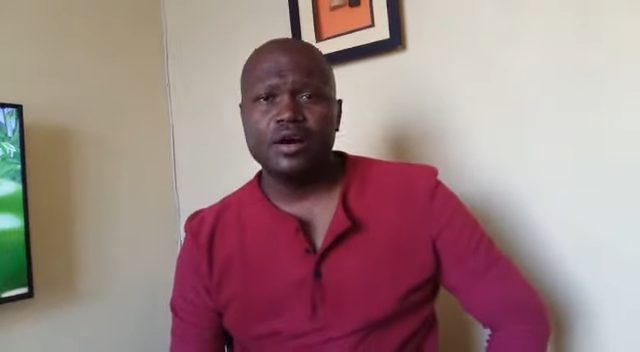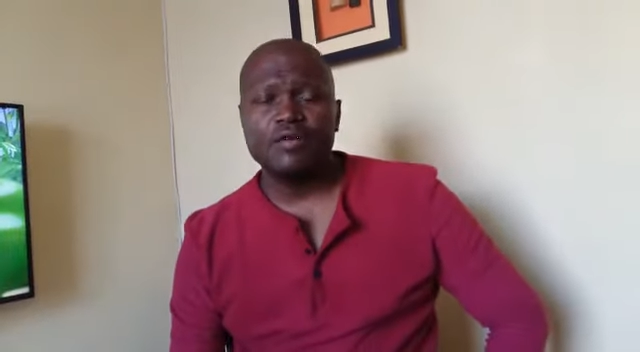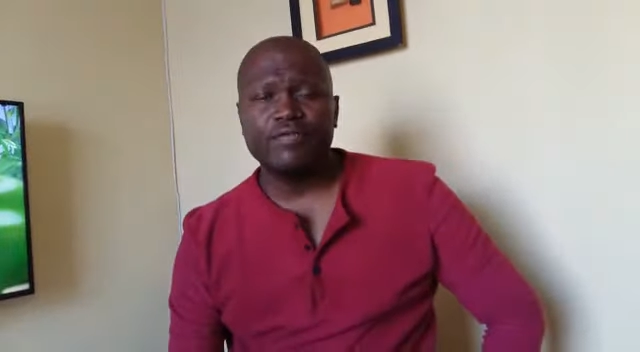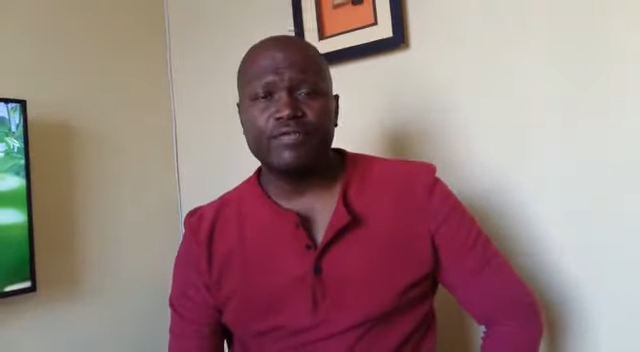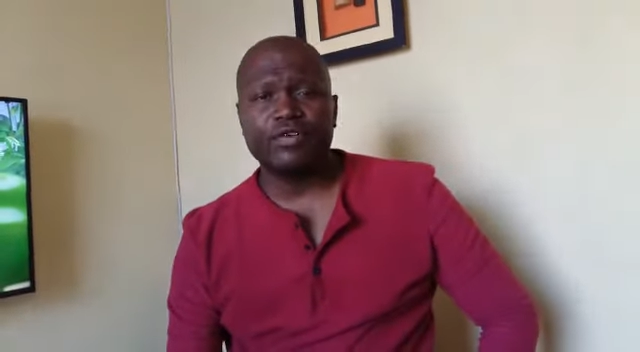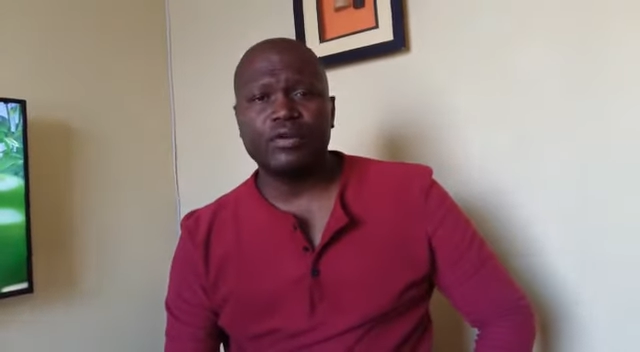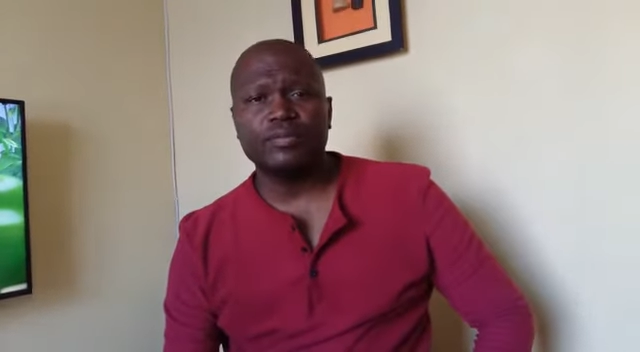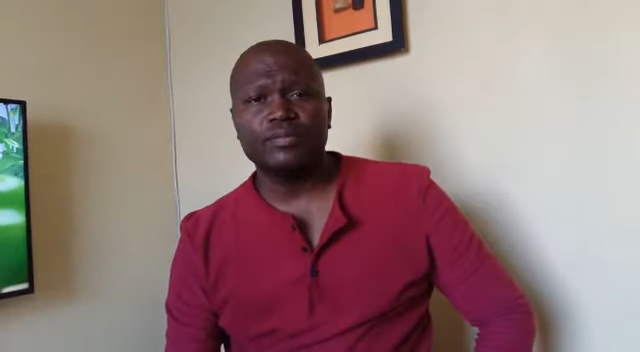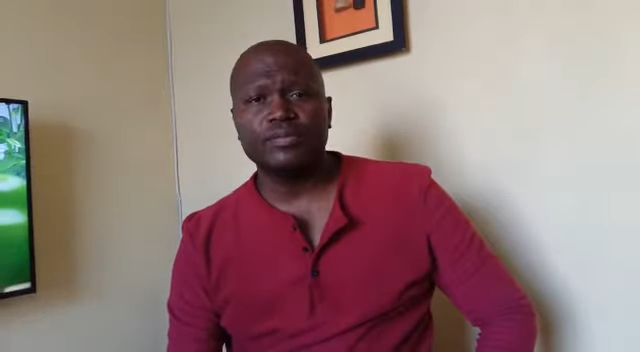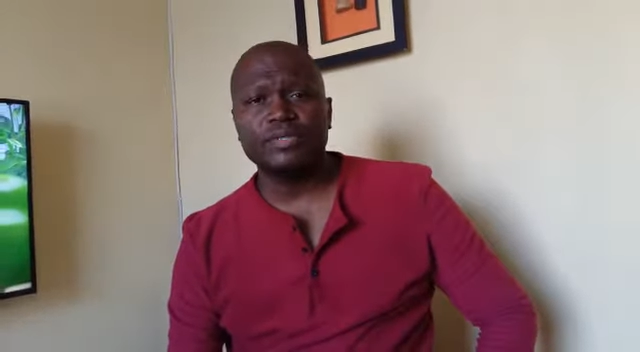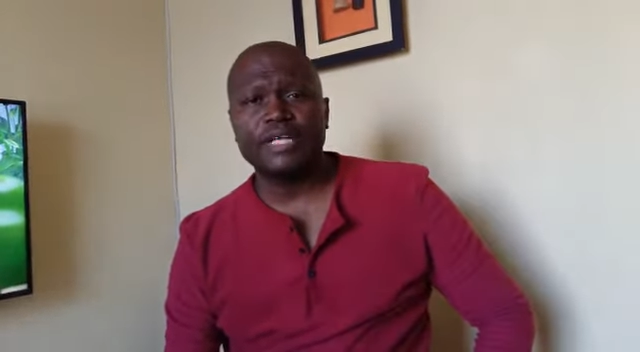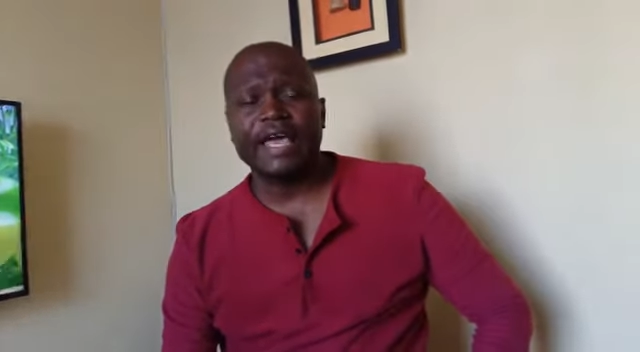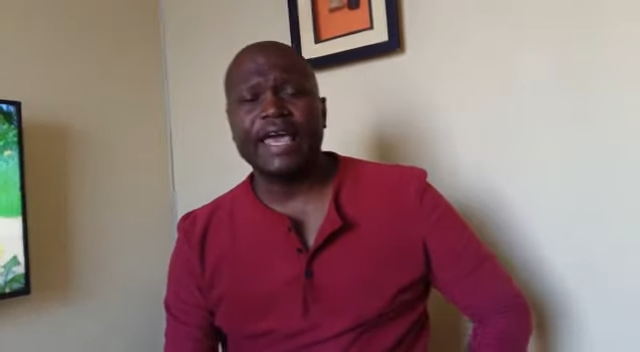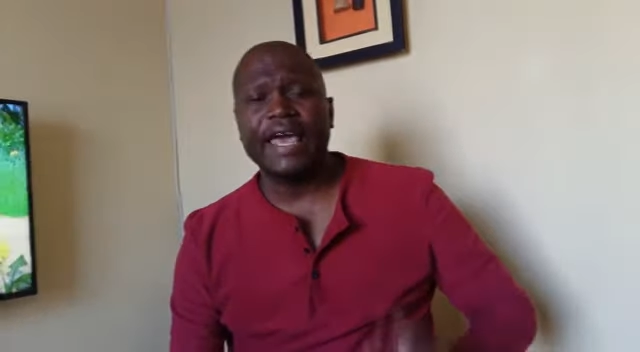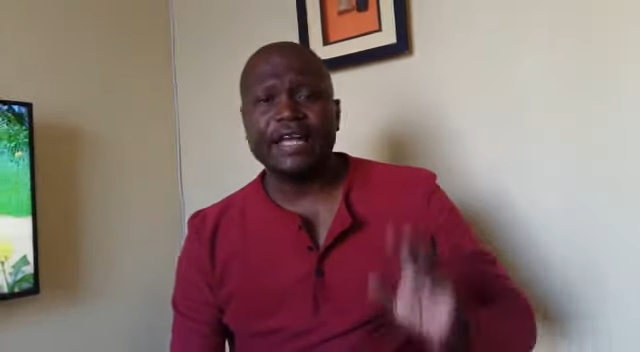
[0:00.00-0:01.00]

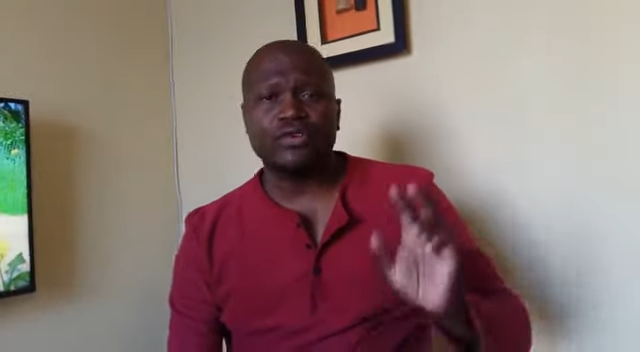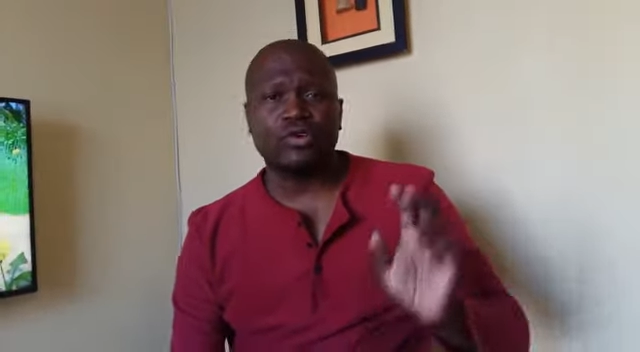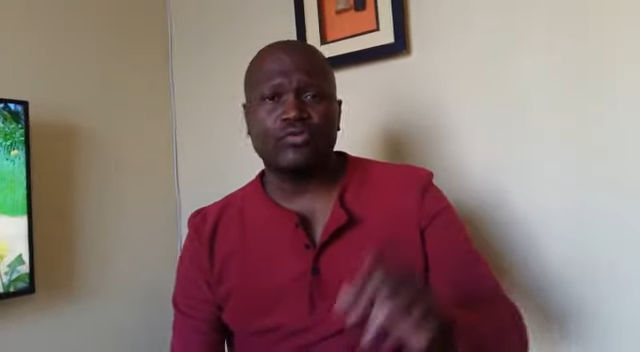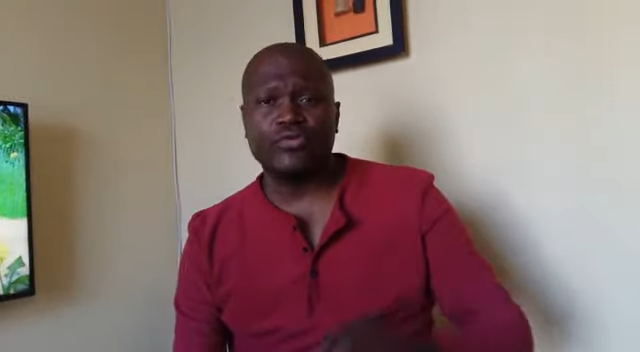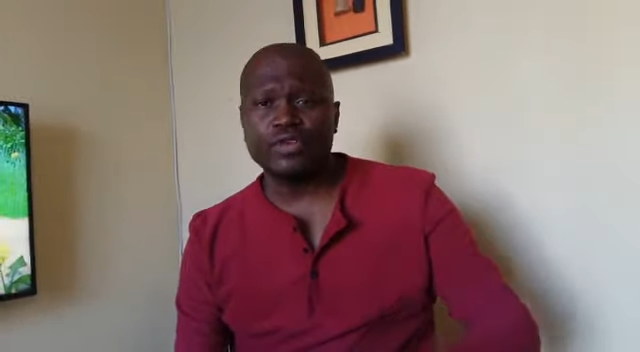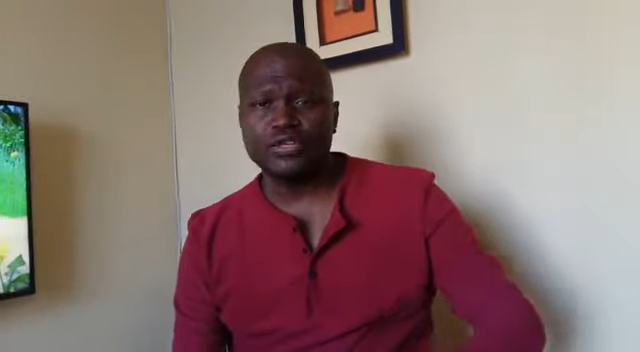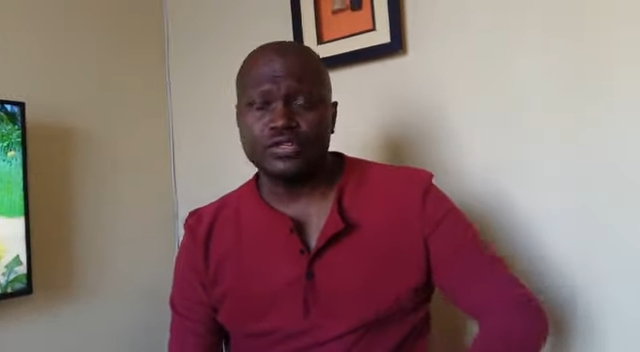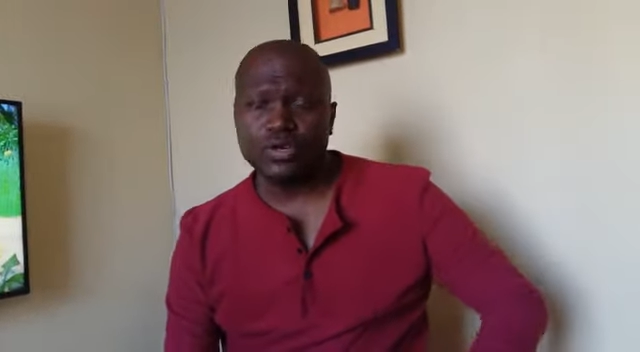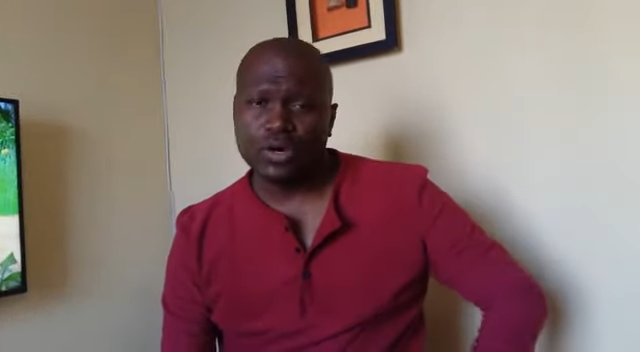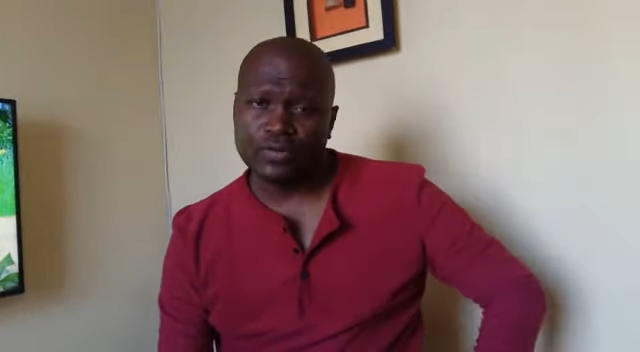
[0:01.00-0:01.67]
from the head office